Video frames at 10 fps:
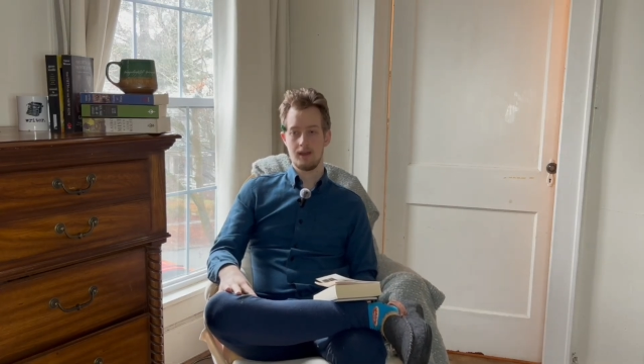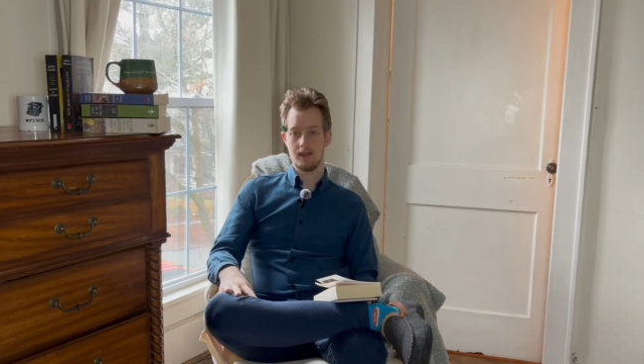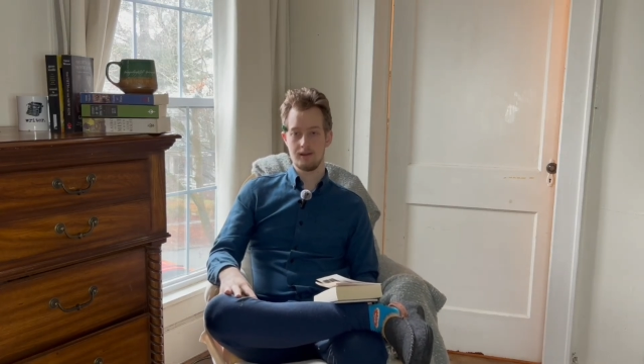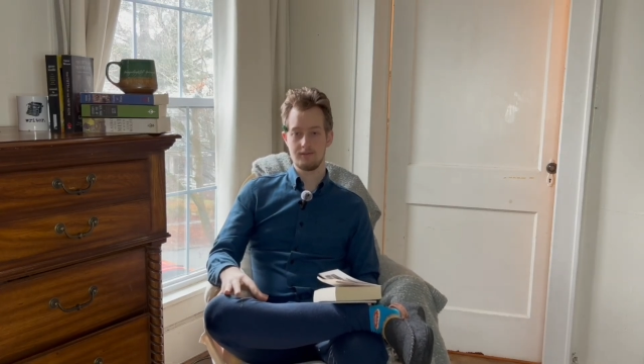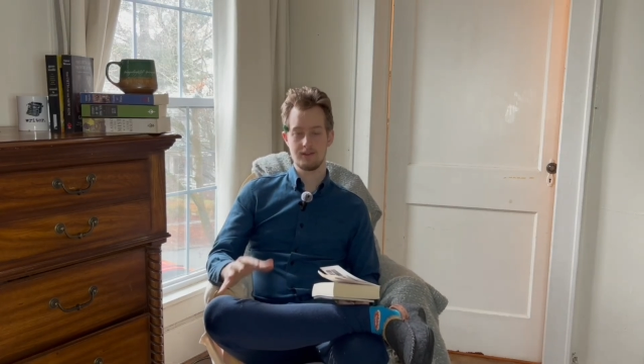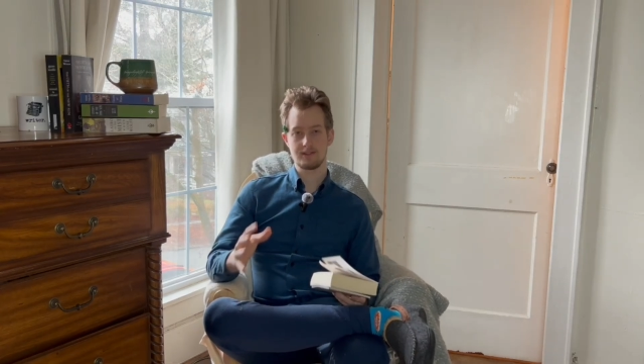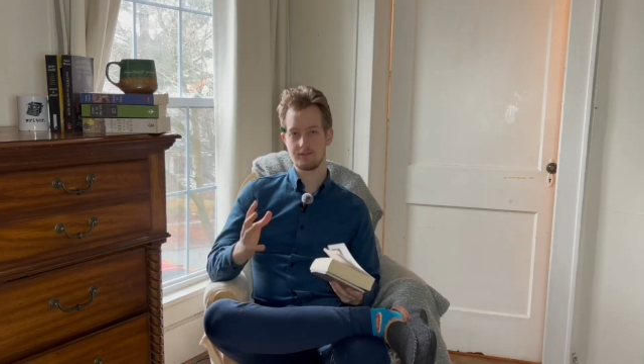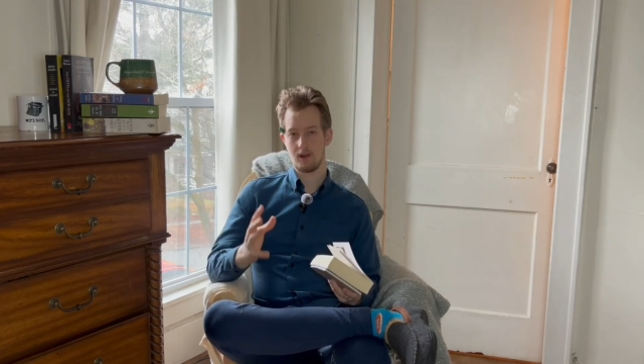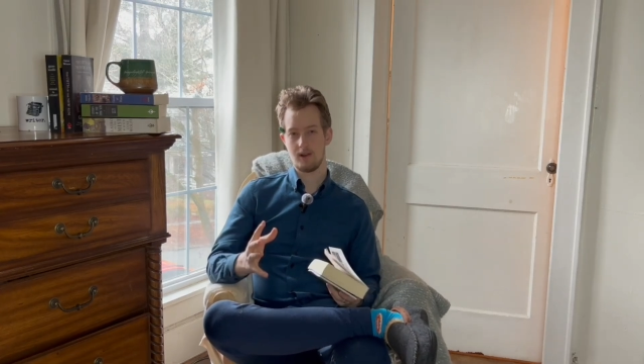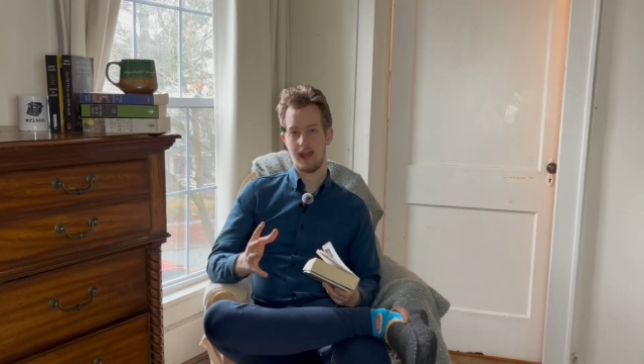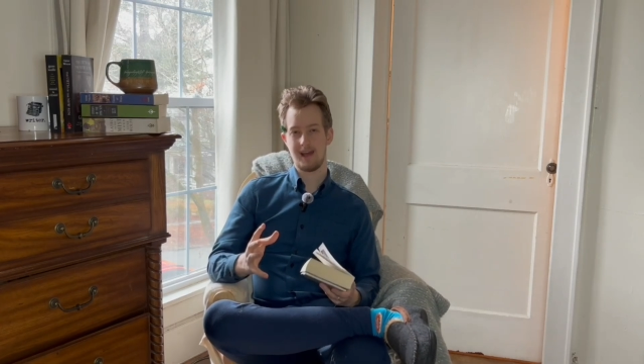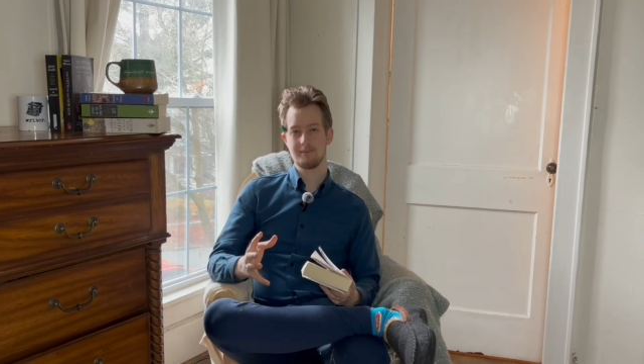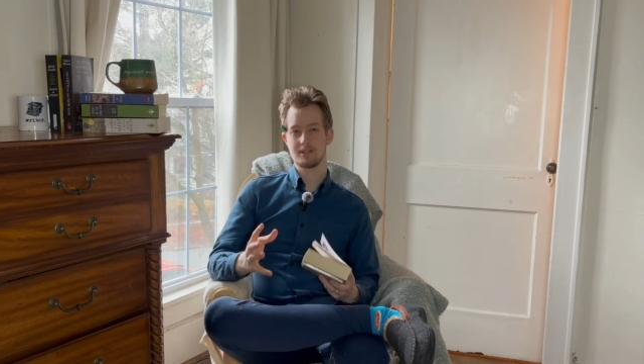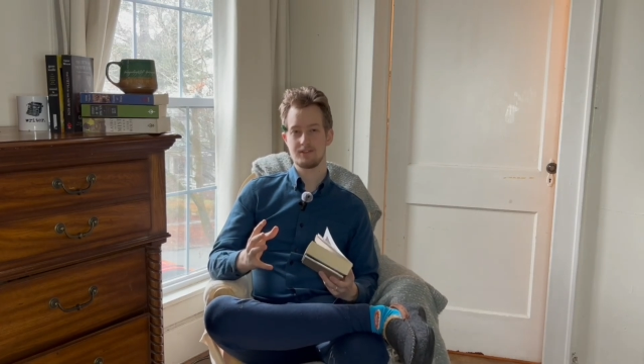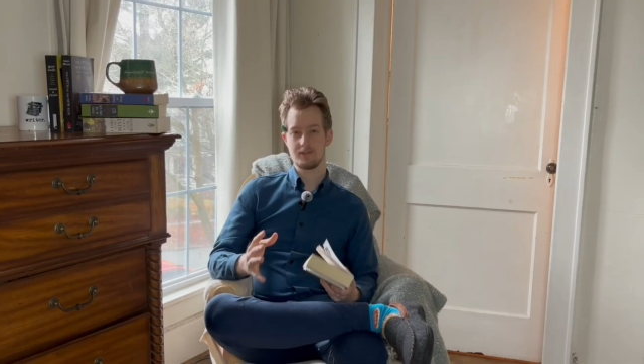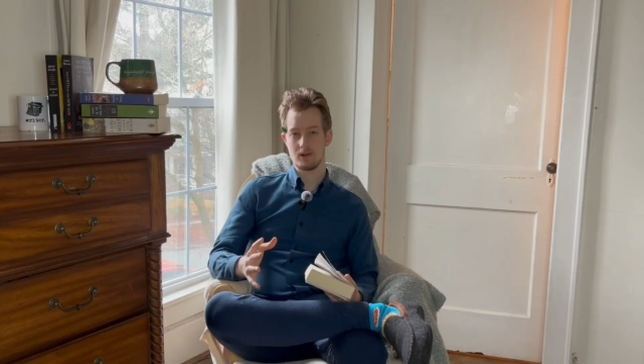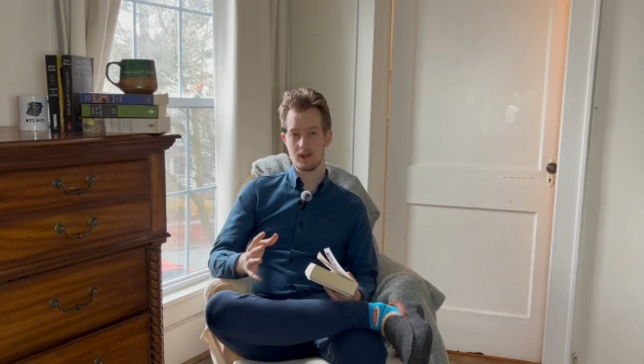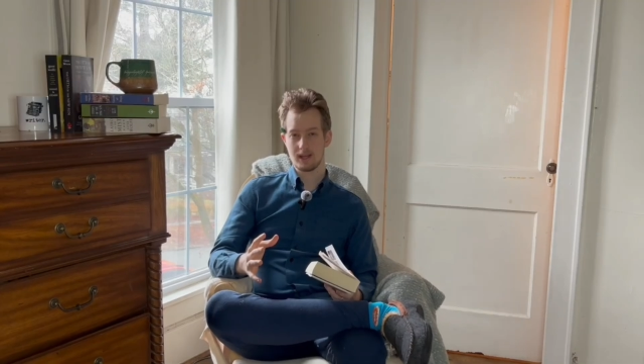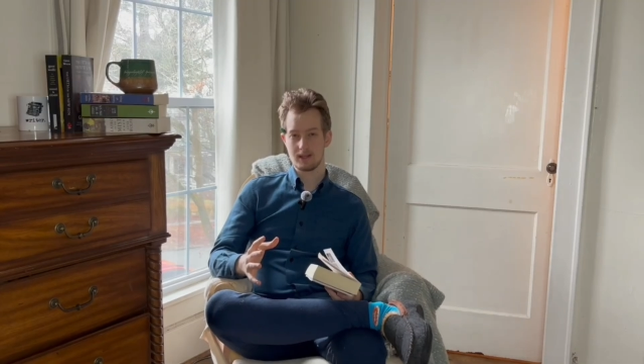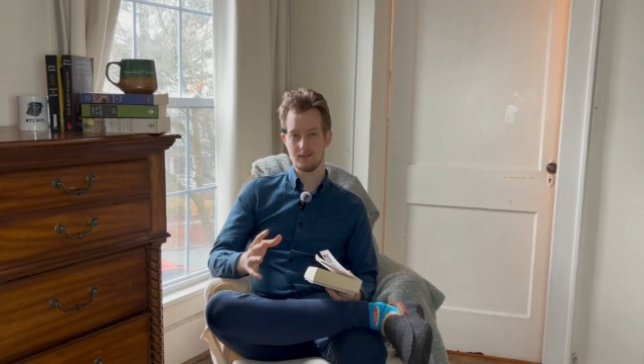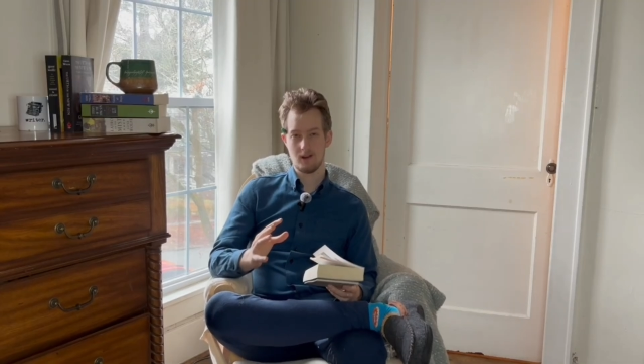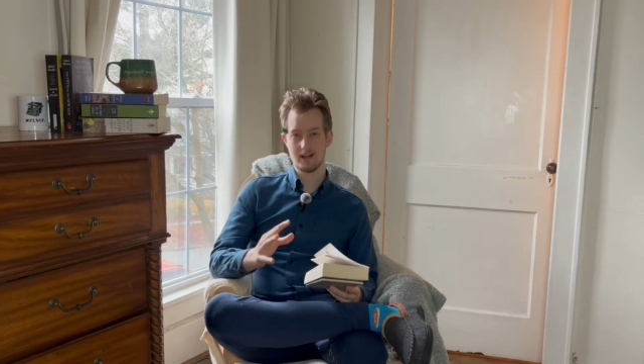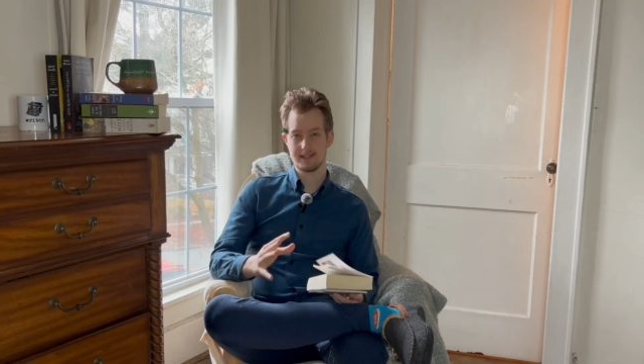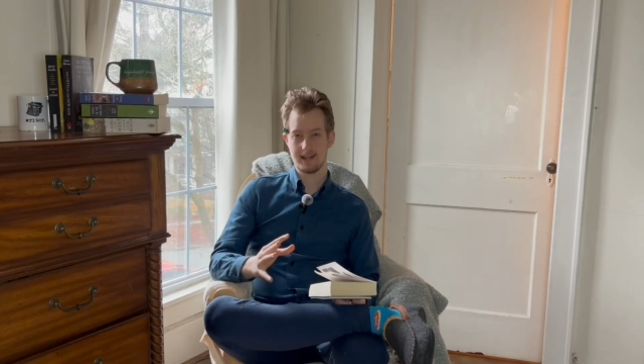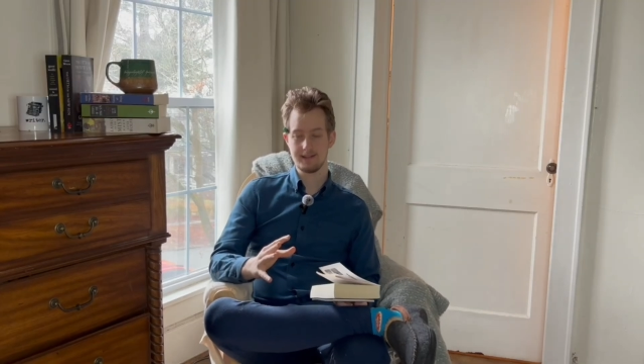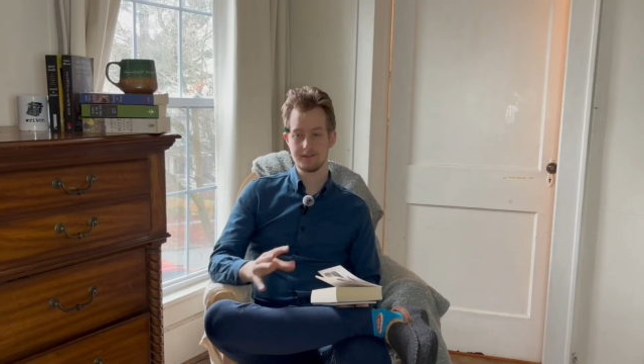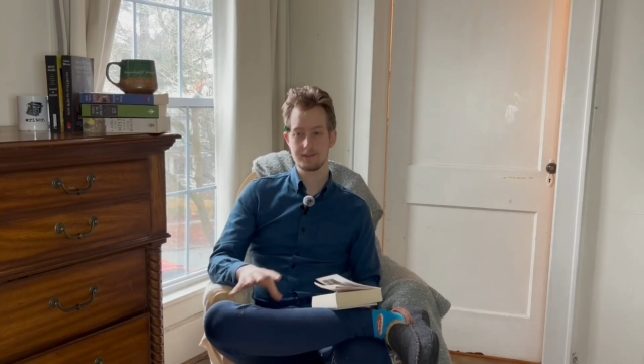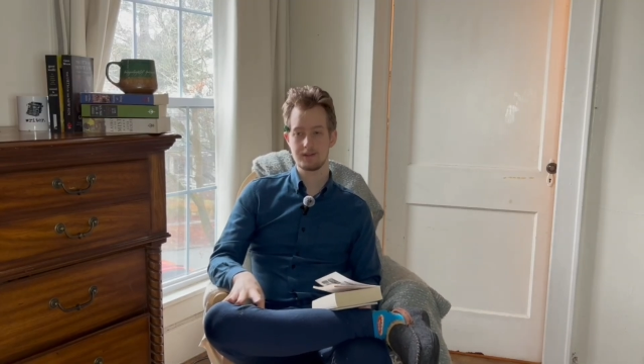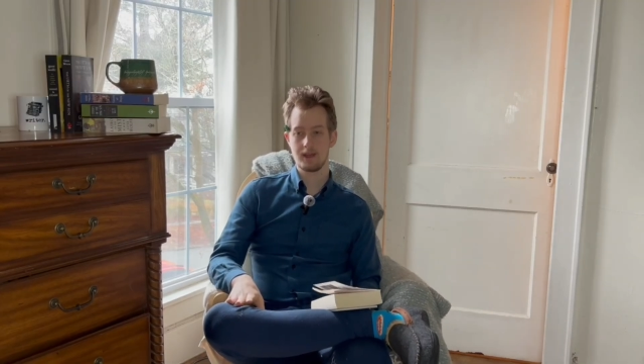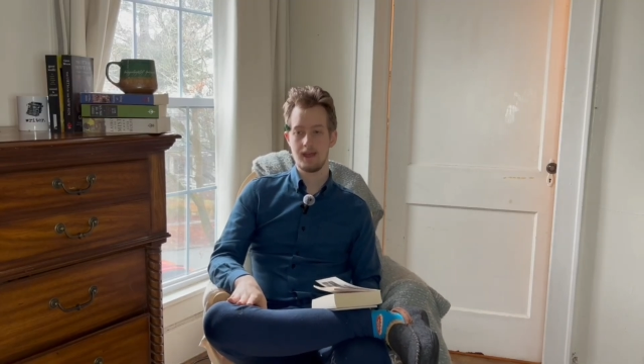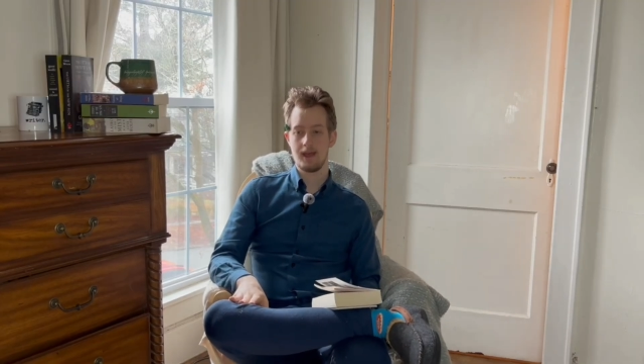and is very atmospheric and very dense.